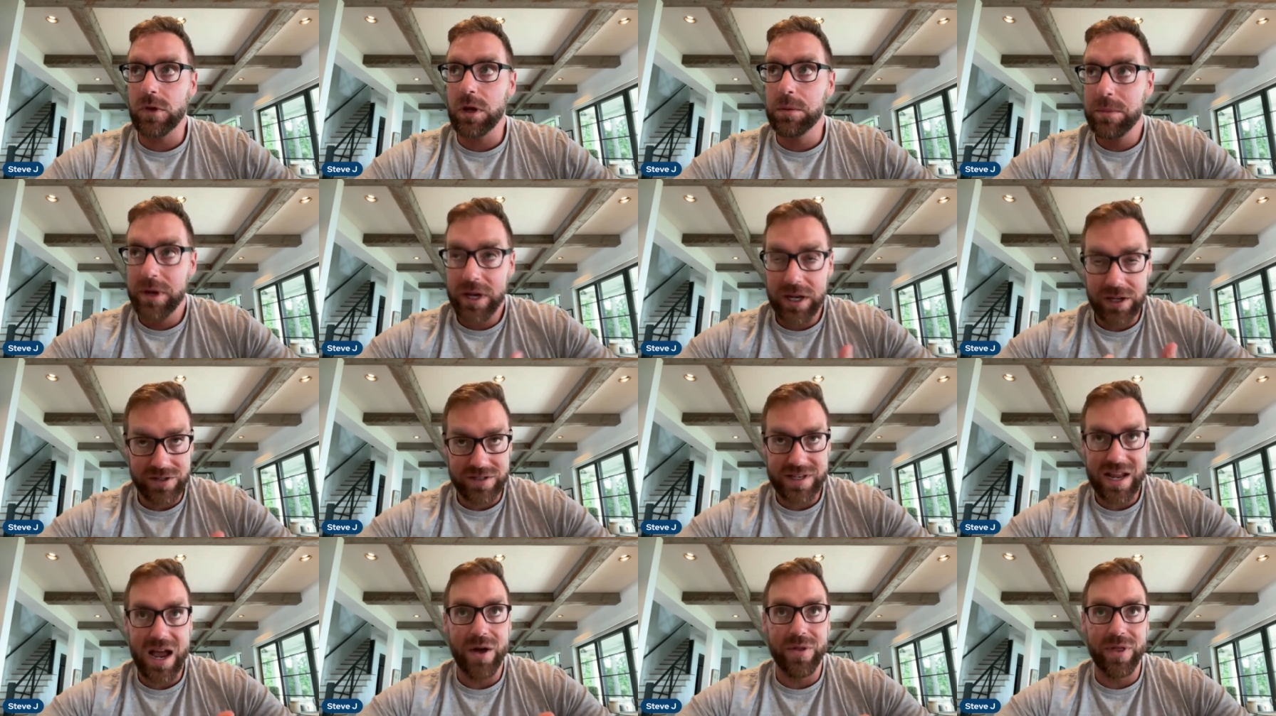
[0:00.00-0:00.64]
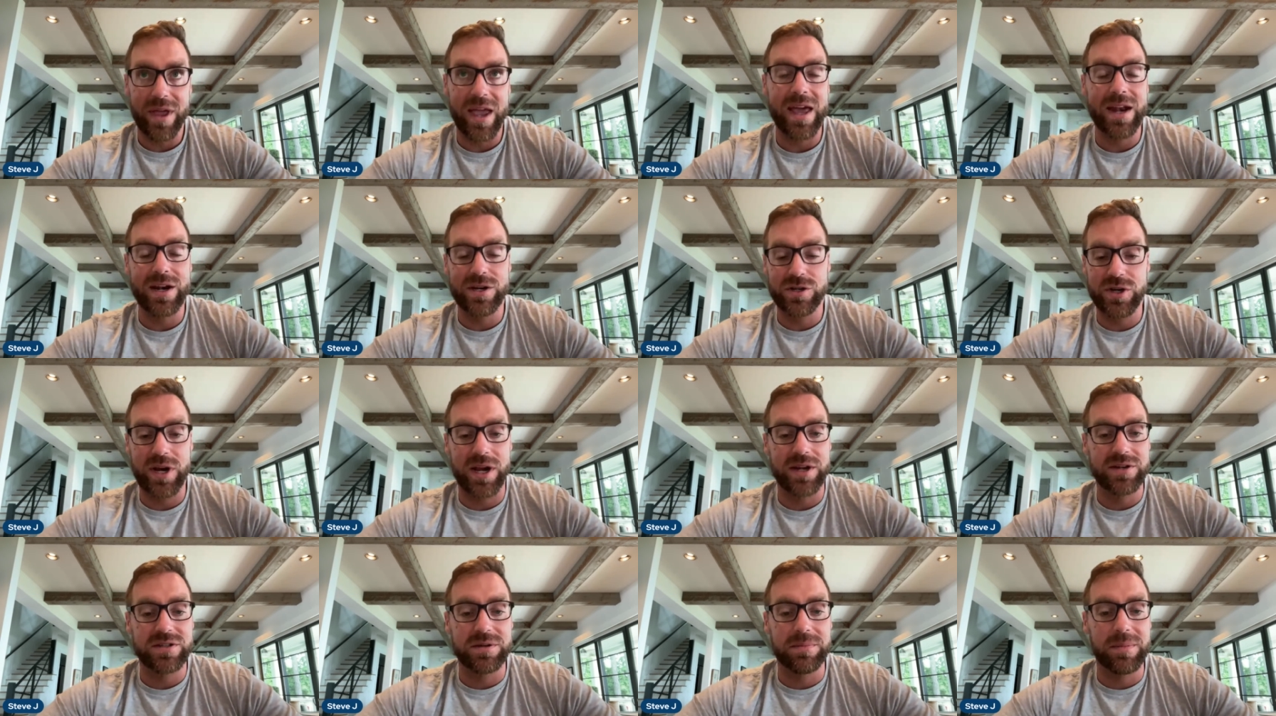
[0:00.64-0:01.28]
because now they had a
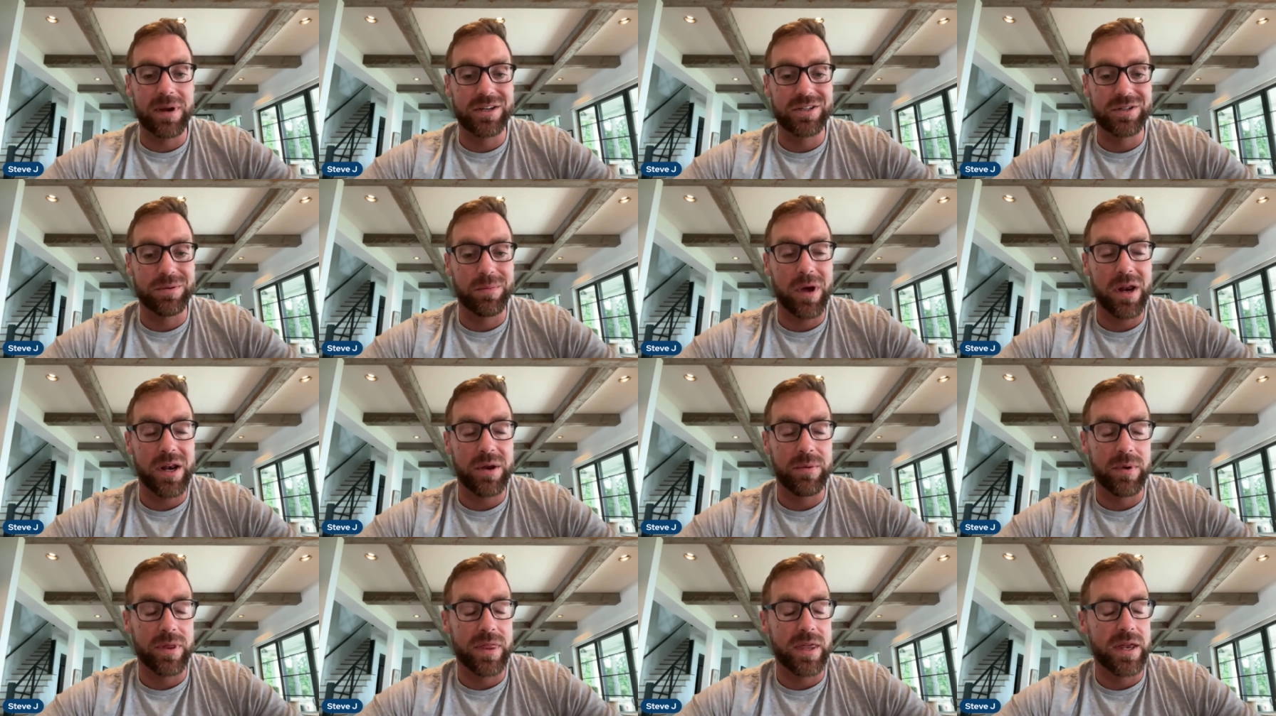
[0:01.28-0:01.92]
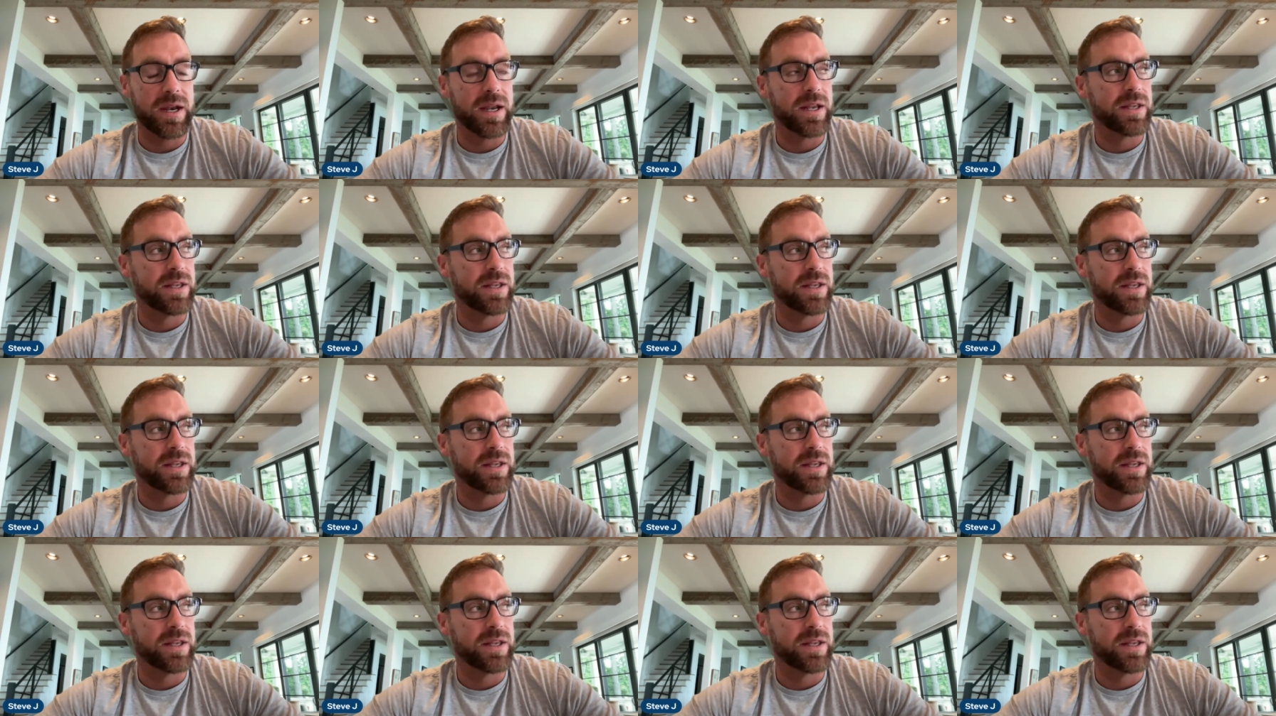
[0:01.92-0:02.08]
chance to make some money with it.